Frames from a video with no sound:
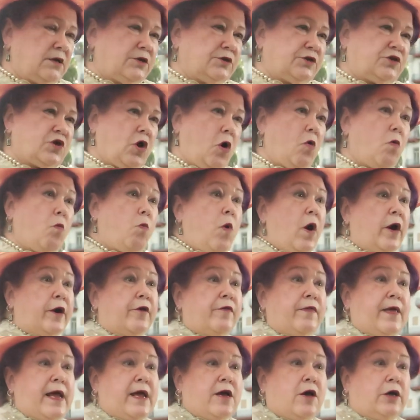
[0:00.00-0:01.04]
So what
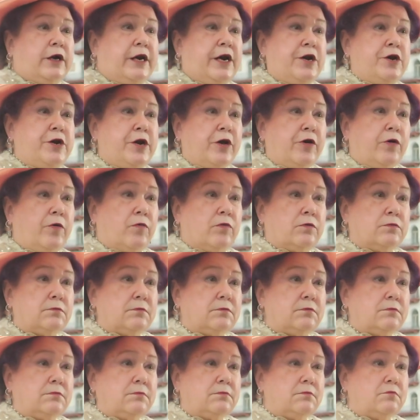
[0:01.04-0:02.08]
are they gonna do?
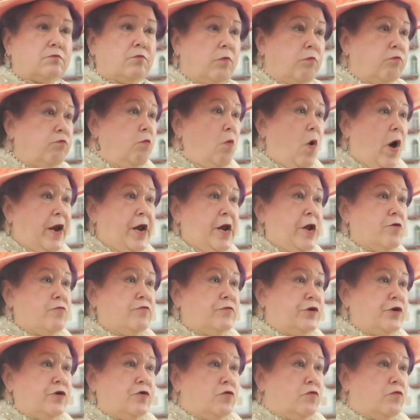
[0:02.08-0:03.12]
What do you
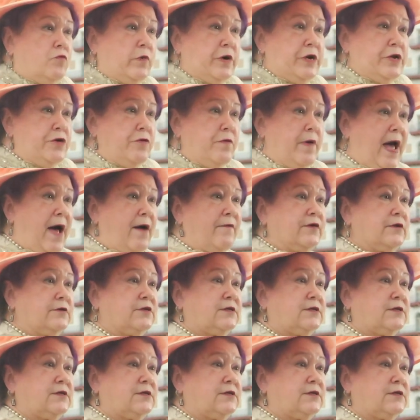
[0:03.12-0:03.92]
do when you have a